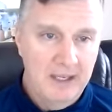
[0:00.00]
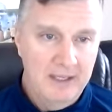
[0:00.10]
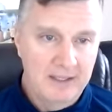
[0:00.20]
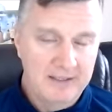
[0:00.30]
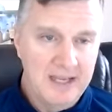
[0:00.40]
And
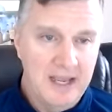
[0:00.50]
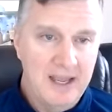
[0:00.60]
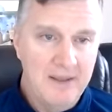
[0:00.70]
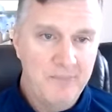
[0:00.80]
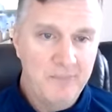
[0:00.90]
at the
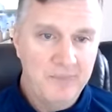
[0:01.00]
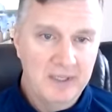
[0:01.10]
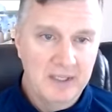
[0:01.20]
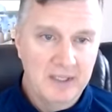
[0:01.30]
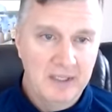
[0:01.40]
time,
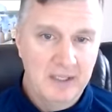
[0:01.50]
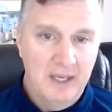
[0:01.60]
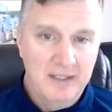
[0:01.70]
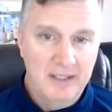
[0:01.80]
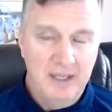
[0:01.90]

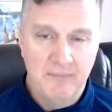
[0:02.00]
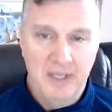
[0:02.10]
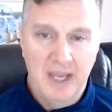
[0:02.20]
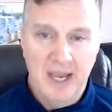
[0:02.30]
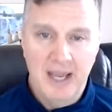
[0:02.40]
the
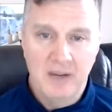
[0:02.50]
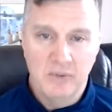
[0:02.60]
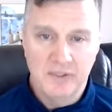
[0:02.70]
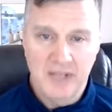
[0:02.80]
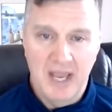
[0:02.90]
FBI
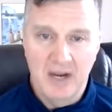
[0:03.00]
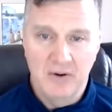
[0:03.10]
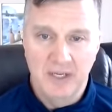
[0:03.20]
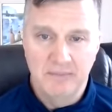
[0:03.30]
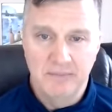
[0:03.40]
was
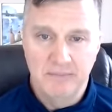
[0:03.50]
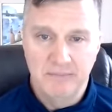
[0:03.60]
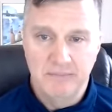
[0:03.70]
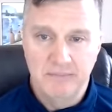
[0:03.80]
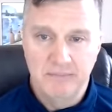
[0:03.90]
hiring
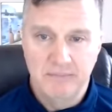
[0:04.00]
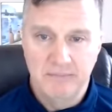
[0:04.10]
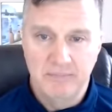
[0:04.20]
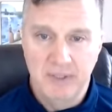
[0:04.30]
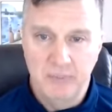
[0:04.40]

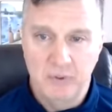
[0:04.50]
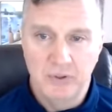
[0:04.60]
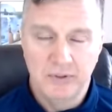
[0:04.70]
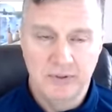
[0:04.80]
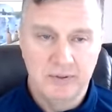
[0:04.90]

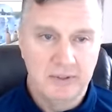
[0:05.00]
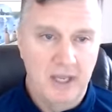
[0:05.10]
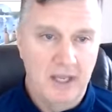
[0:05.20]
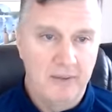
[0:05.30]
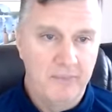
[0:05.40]
people
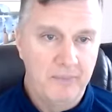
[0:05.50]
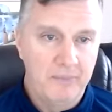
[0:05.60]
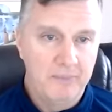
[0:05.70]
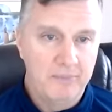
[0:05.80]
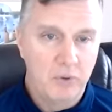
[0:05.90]

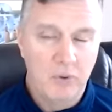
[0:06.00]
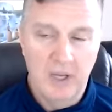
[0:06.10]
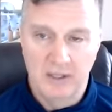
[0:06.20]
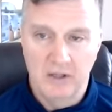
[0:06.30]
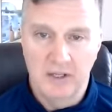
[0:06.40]
who
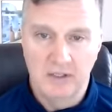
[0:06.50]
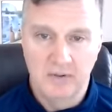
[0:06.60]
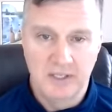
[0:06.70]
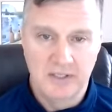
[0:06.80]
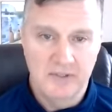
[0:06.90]
had law
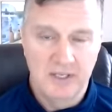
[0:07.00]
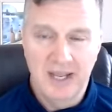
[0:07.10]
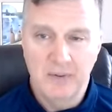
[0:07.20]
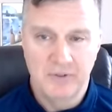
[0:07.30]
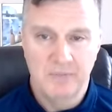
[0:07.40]
degrees, and
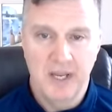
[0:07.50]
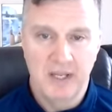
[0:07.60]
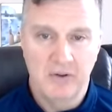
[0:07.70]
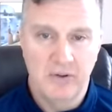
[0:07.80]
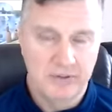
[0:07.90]
that was my
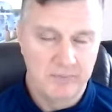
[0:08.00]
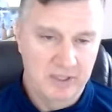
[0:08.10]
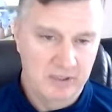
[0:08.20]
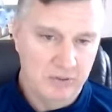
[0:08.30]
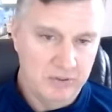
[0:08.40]

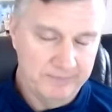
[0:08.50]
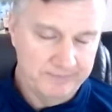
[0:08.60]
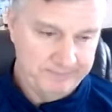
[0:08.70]
ultimate goal.